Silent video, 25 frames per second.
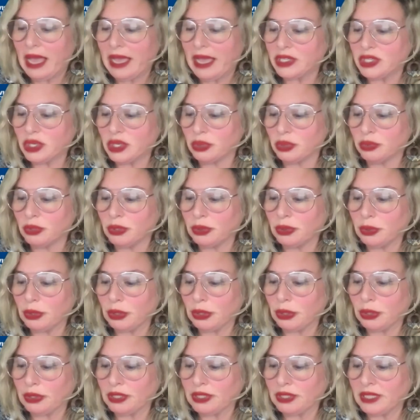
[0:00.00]
I don't know
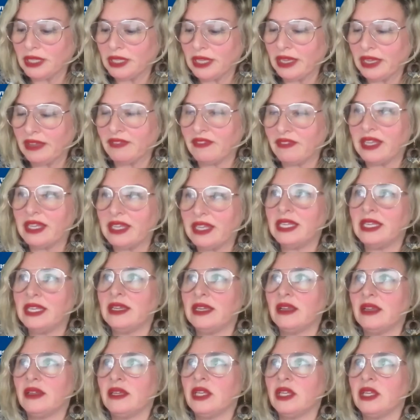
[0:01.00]
currently of
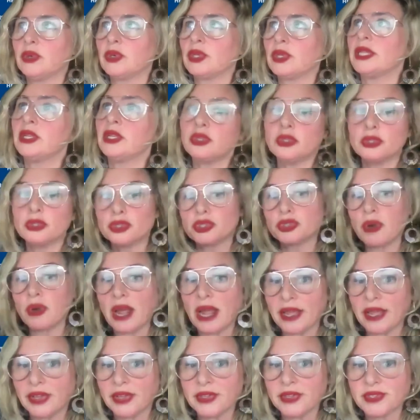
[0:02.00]
any, clinical
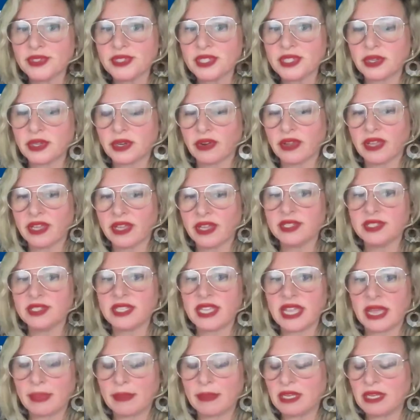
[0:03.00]
trials that are
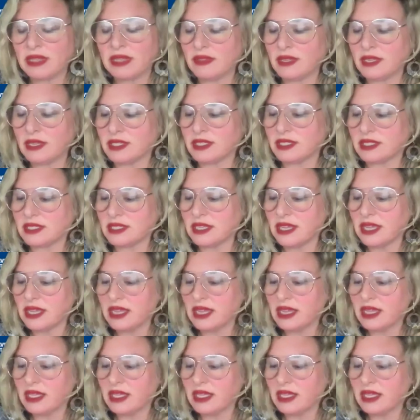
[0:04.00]
examining this.